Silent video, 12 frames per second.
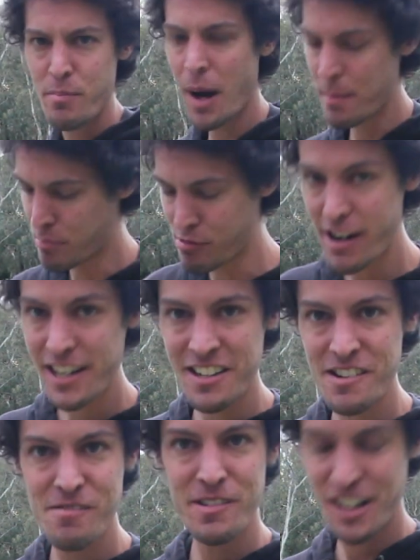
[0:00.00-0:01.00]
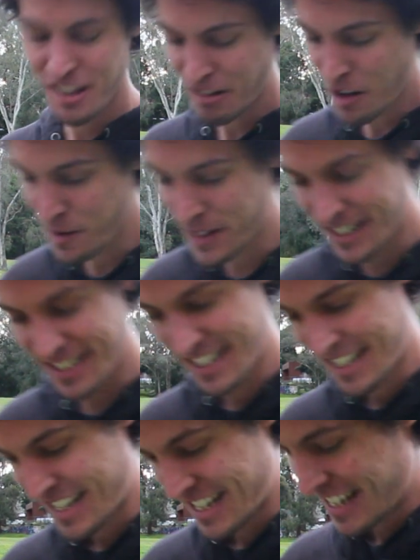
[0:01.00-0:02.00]
might break when I throw it.
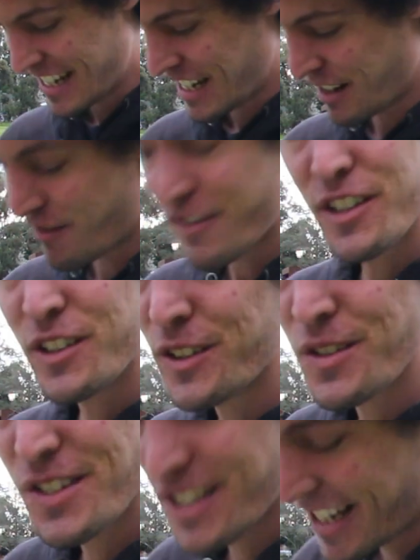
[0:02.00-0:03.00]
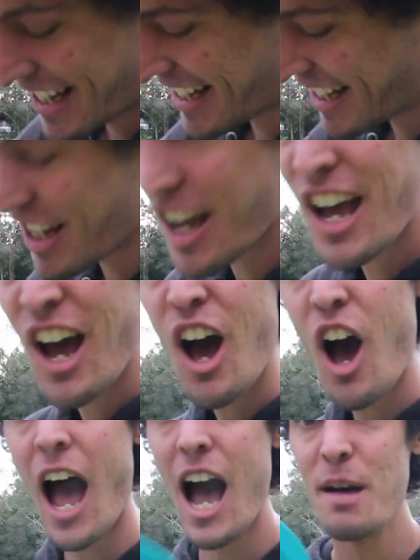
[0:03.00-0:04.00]
It feels
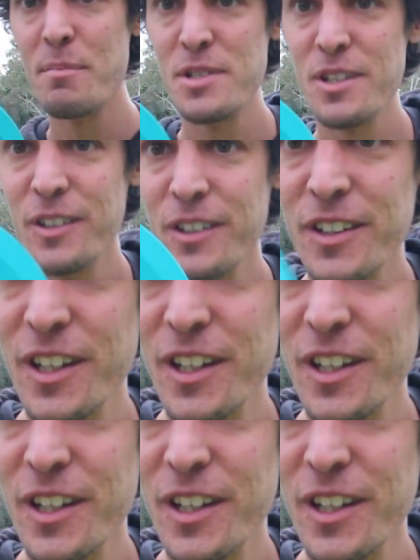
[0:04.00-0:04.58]
absolutely